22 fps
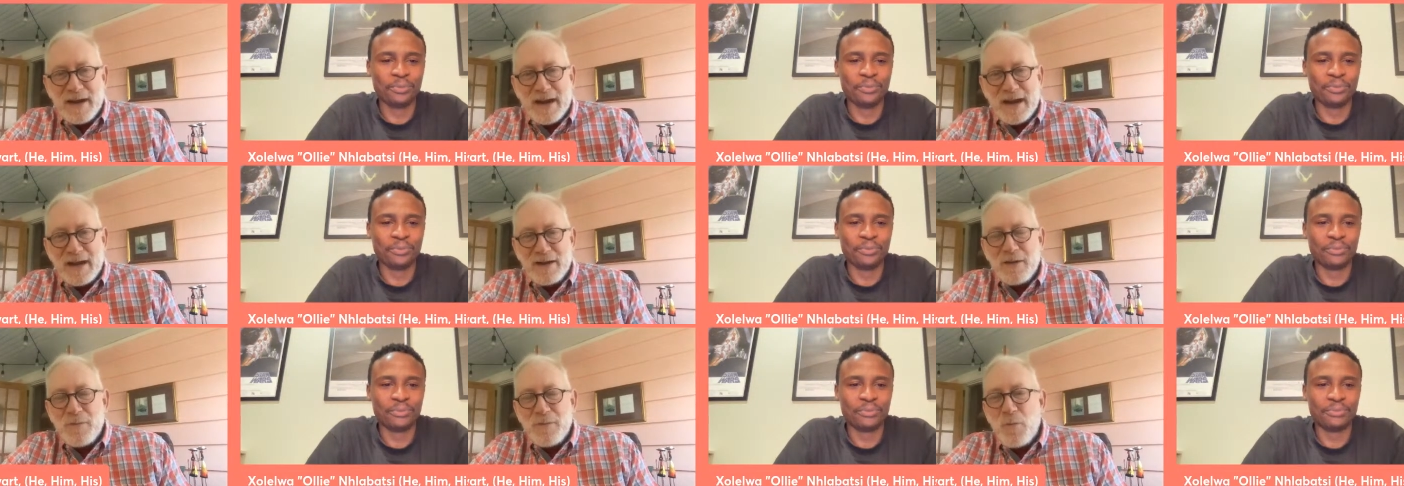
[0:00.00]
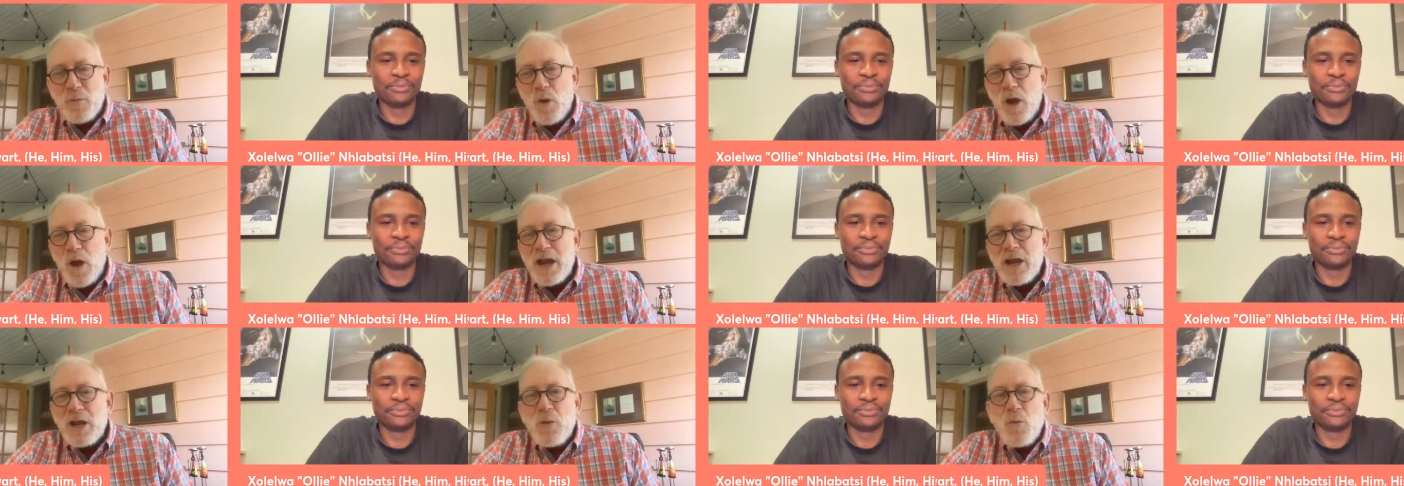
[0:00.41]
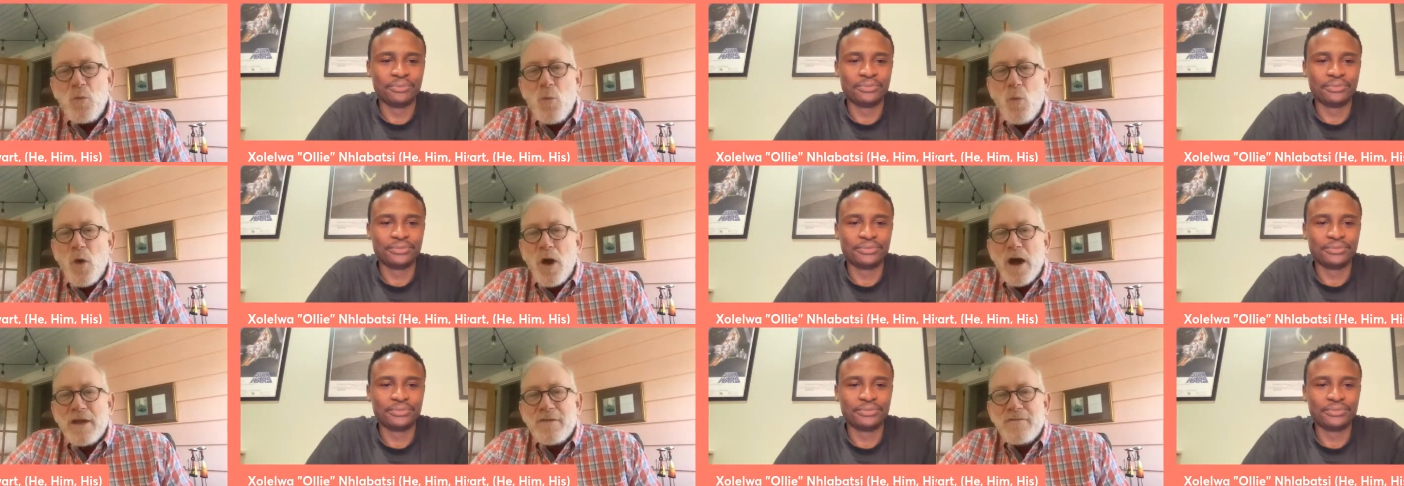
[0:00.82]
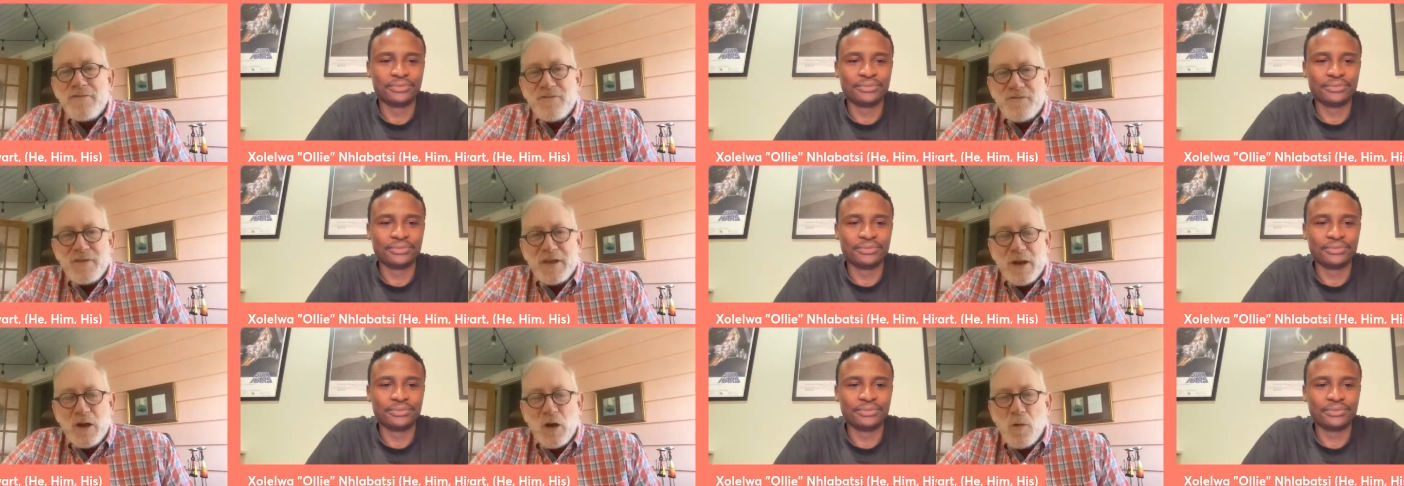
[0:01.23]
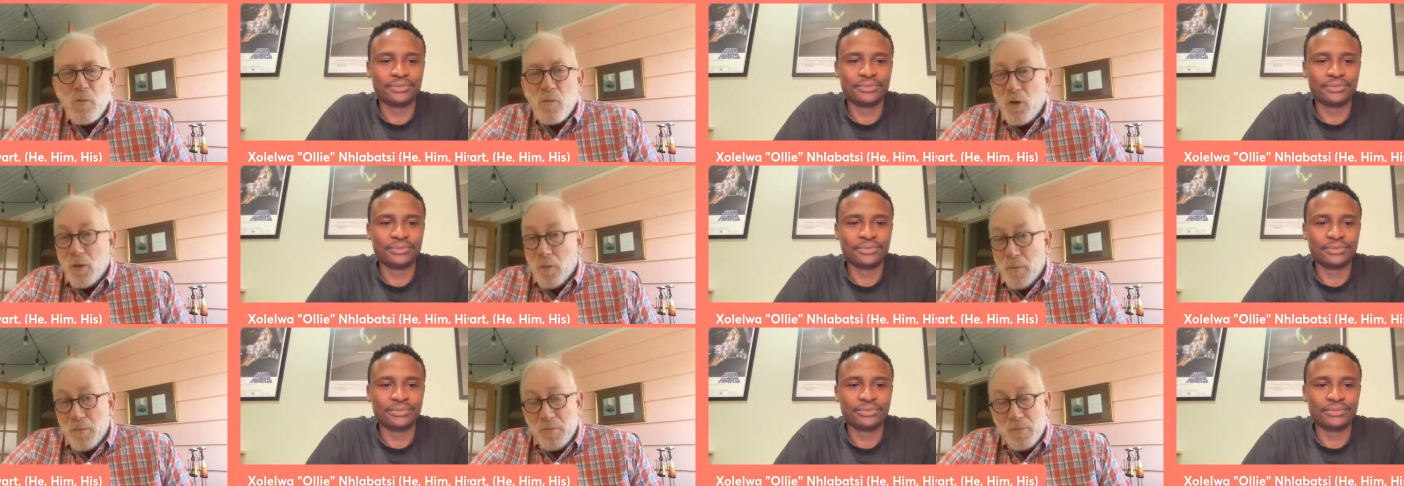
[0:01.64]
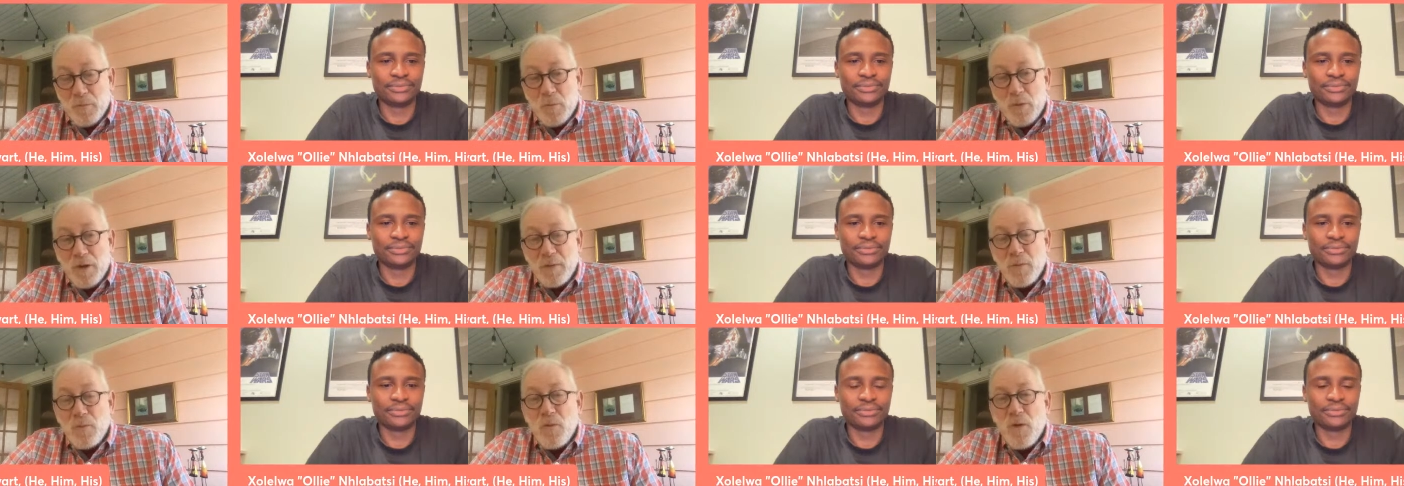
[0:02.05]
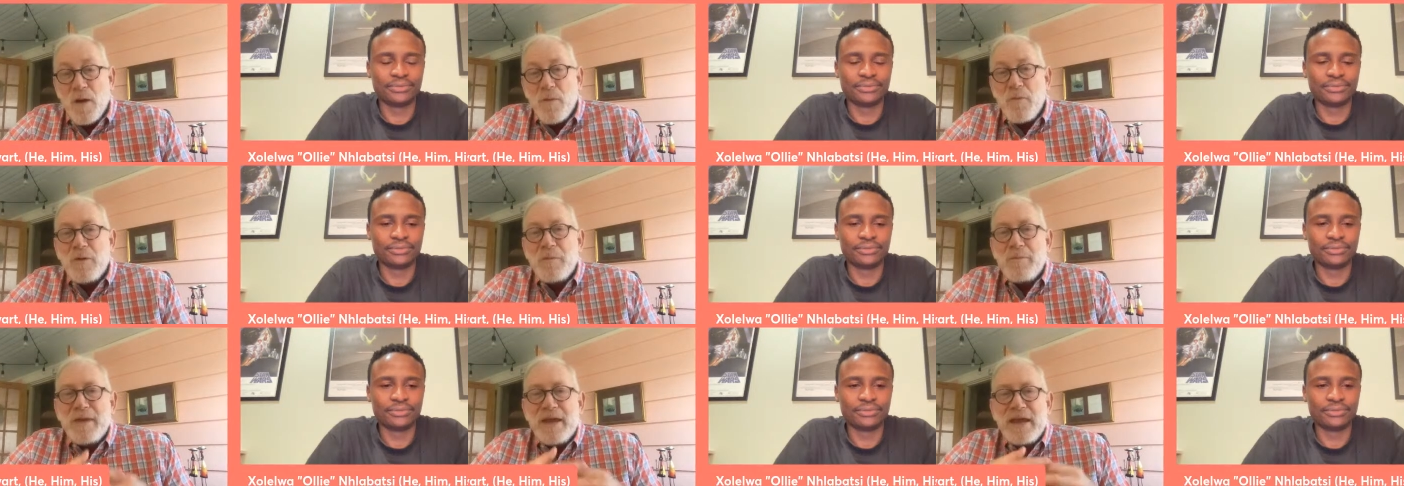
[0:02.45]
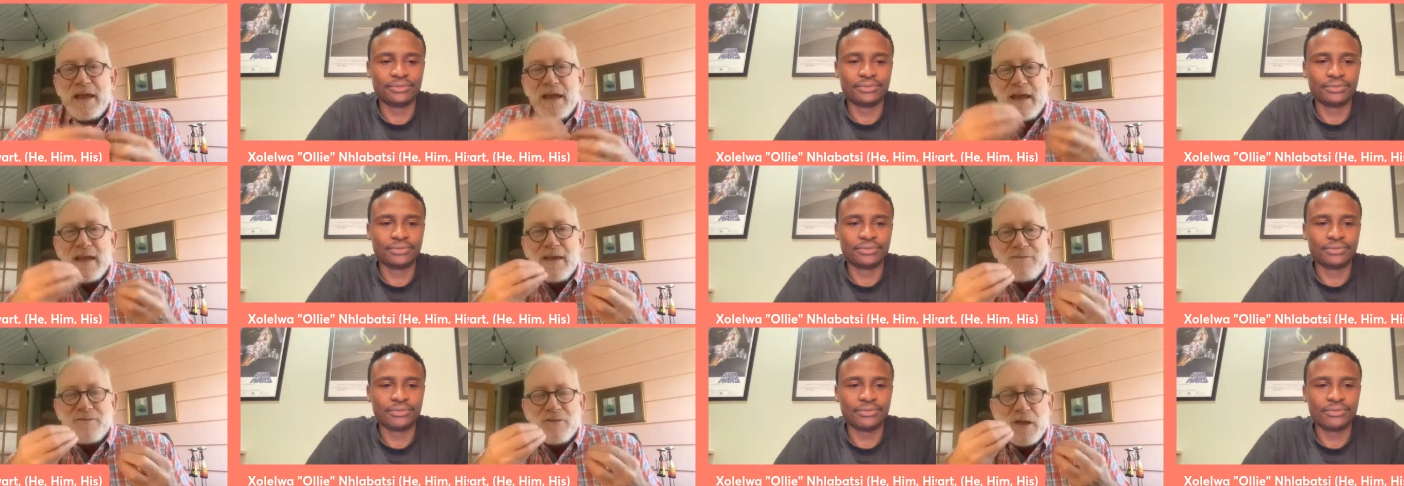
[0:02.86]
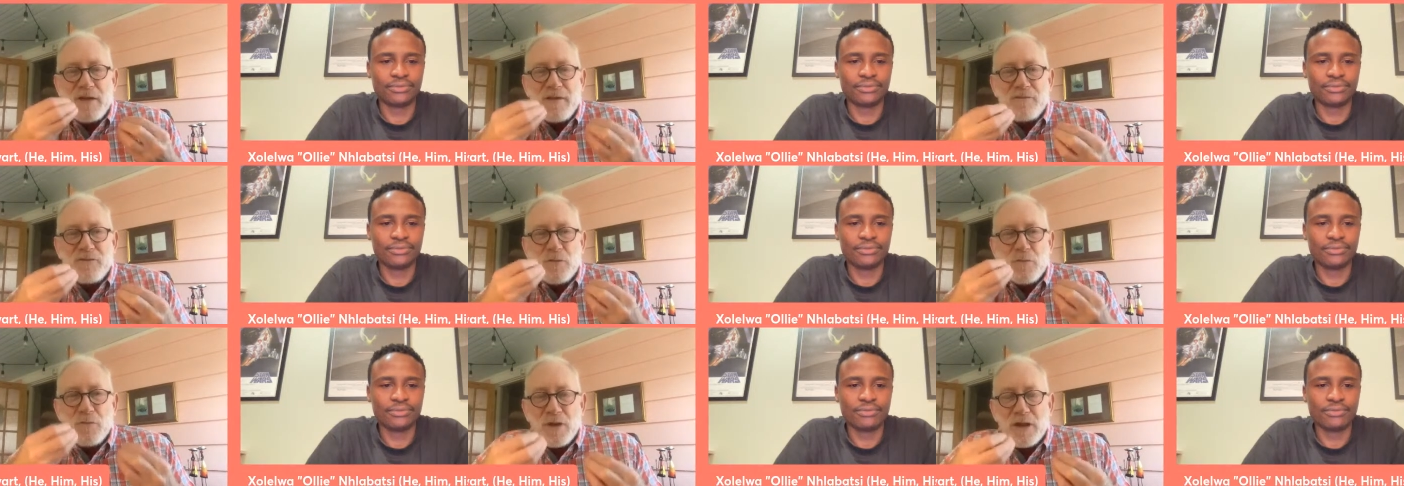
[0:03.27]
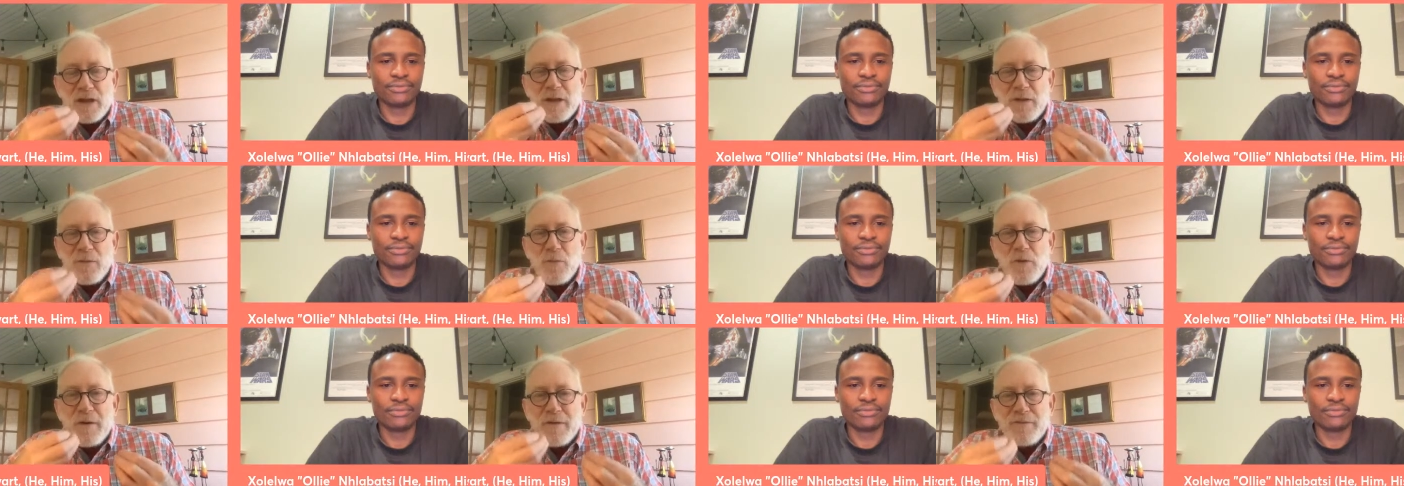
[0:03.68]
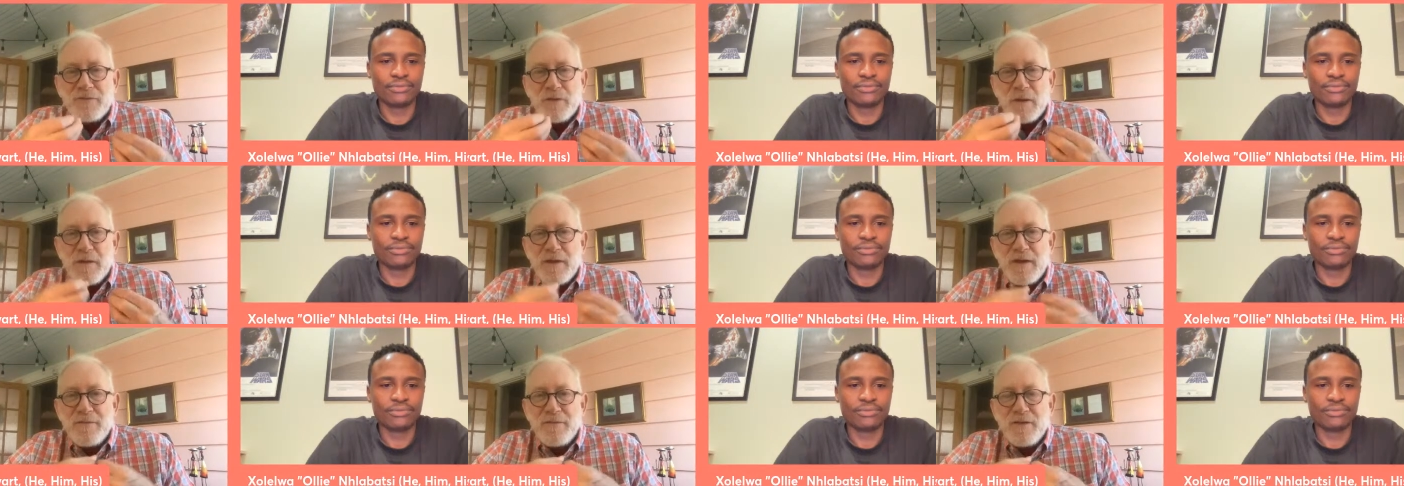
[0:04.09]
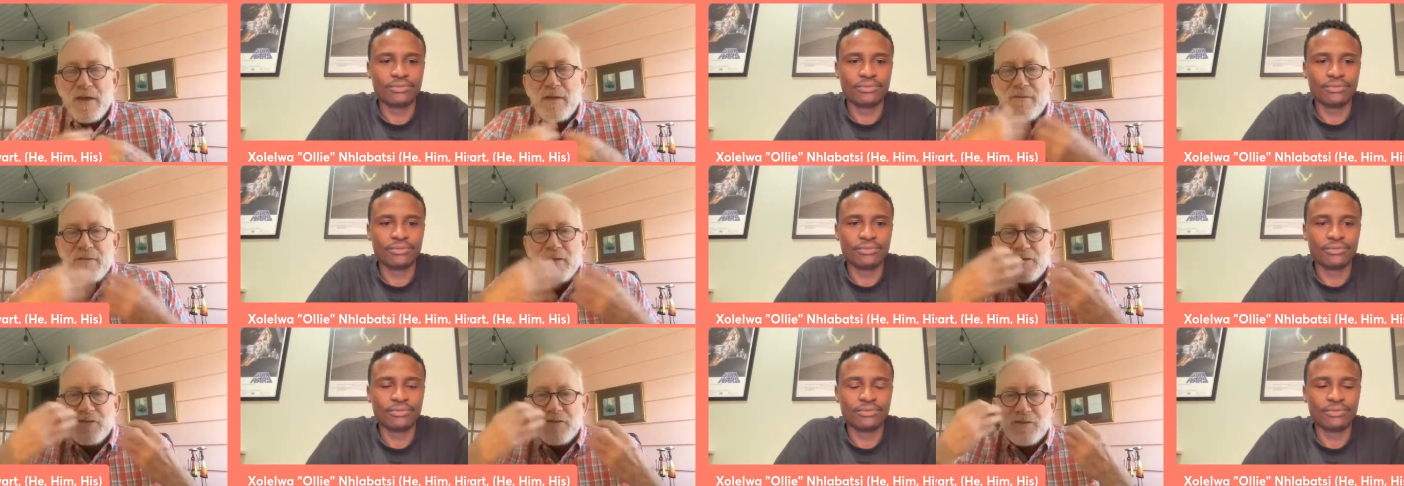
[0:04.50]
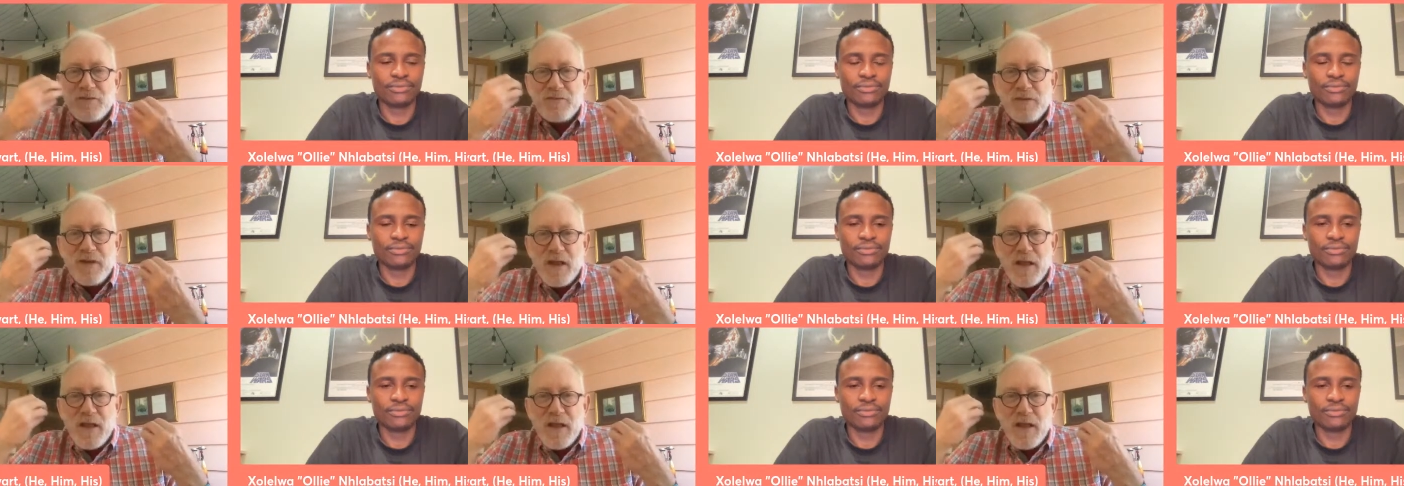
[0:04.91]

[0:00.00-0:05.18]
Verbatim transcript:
Speaker 1: and what one film or what, what would be if if you really if if there's a